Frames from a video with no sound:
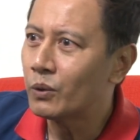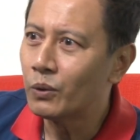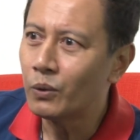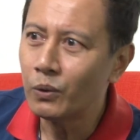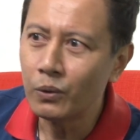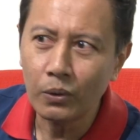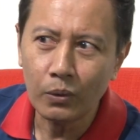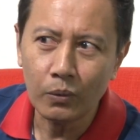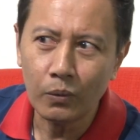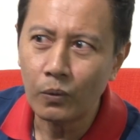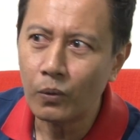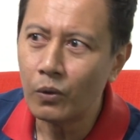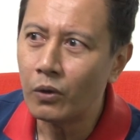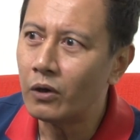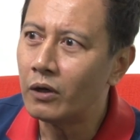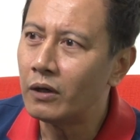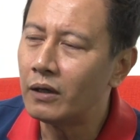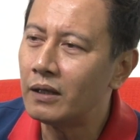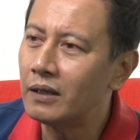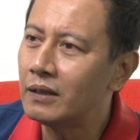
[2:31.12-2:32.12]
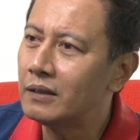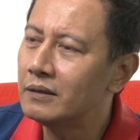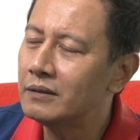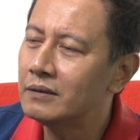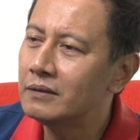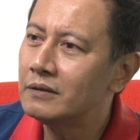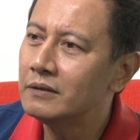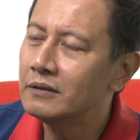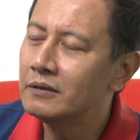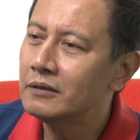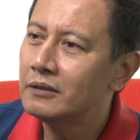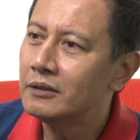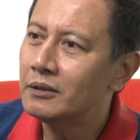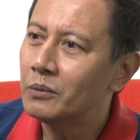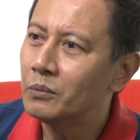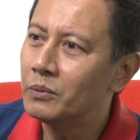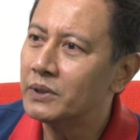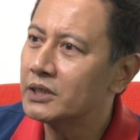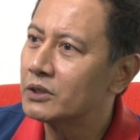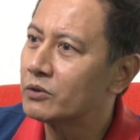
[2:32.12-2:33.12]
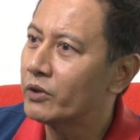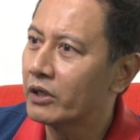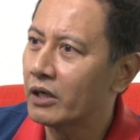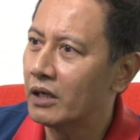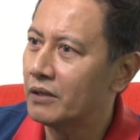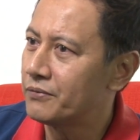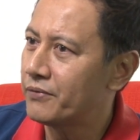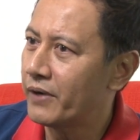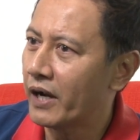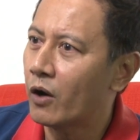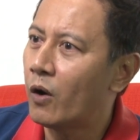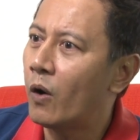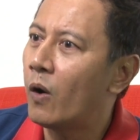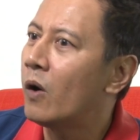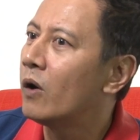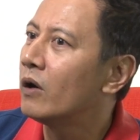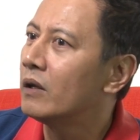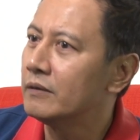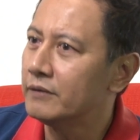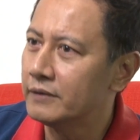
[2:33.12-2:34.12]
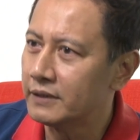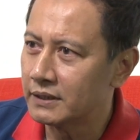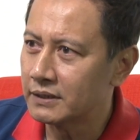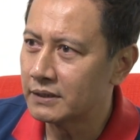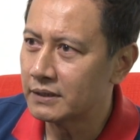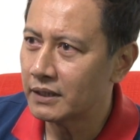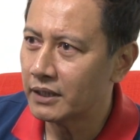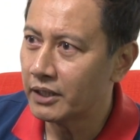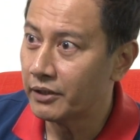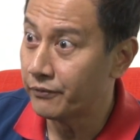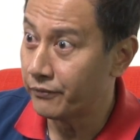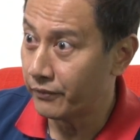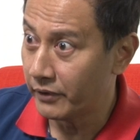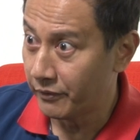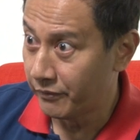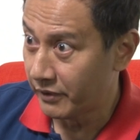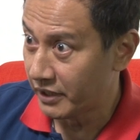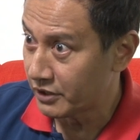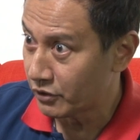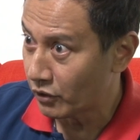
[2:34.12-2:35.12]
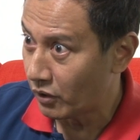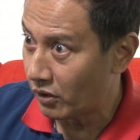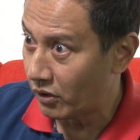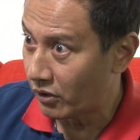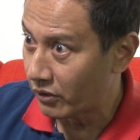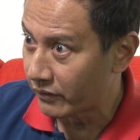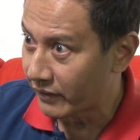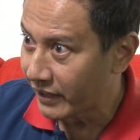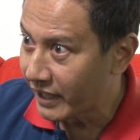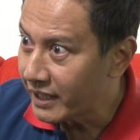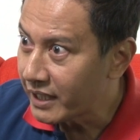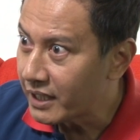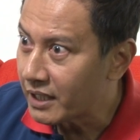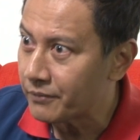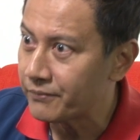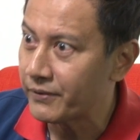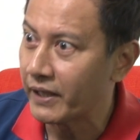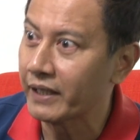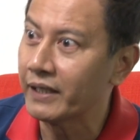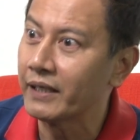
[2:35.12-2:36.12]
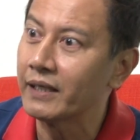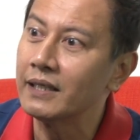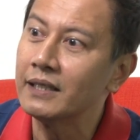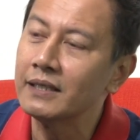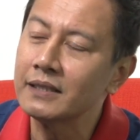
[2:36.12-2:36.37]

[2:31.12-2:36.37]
Cold War, which is going to affect all of us, if it is not already affecting